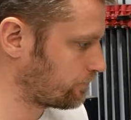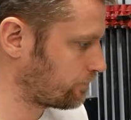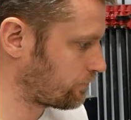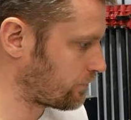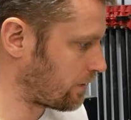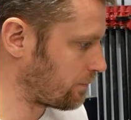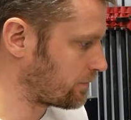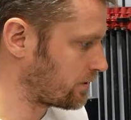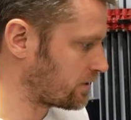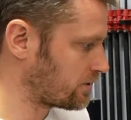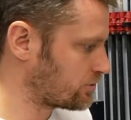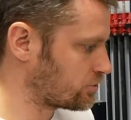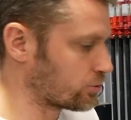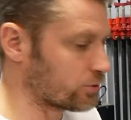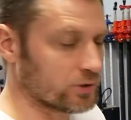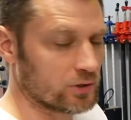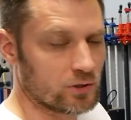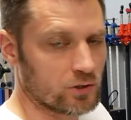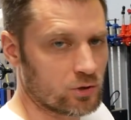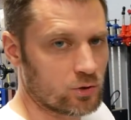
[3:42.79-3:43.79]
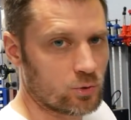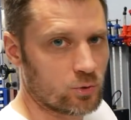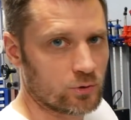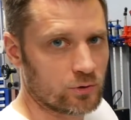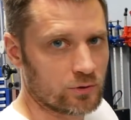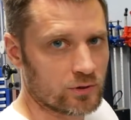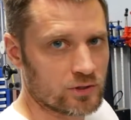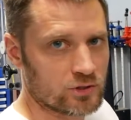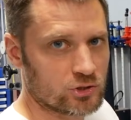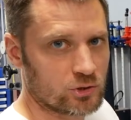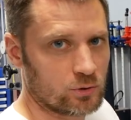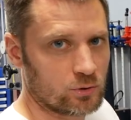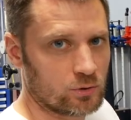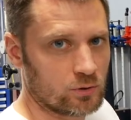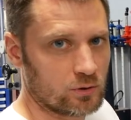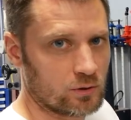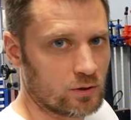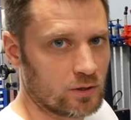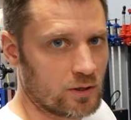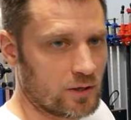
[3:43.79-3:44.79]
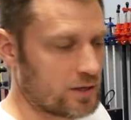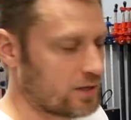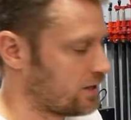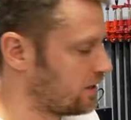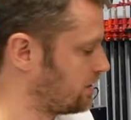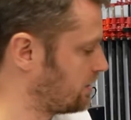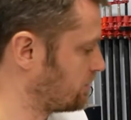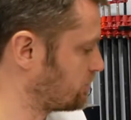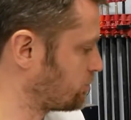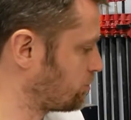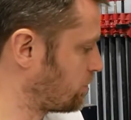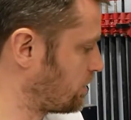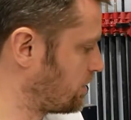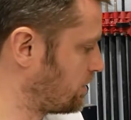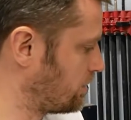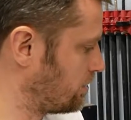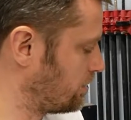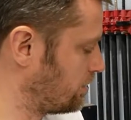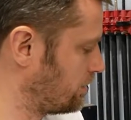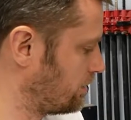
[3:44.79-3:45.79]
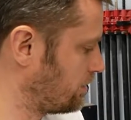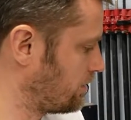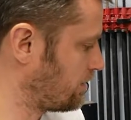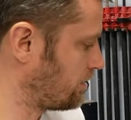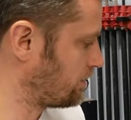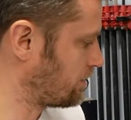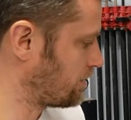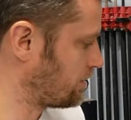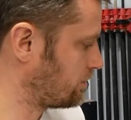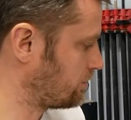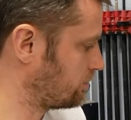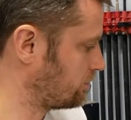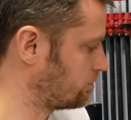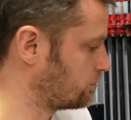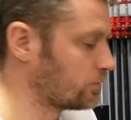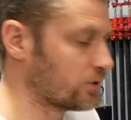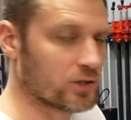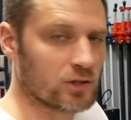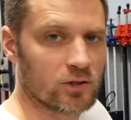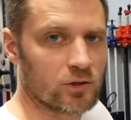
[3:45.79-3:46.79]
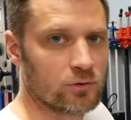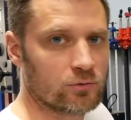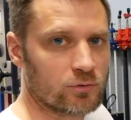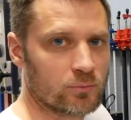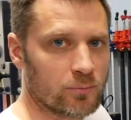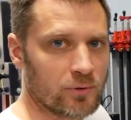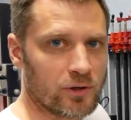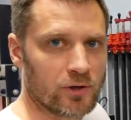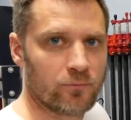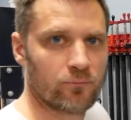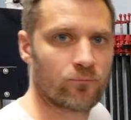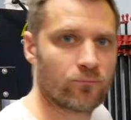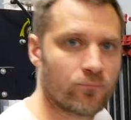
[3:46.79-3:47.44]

going to drill a 1/4 inch hole as well, and then we can go from there.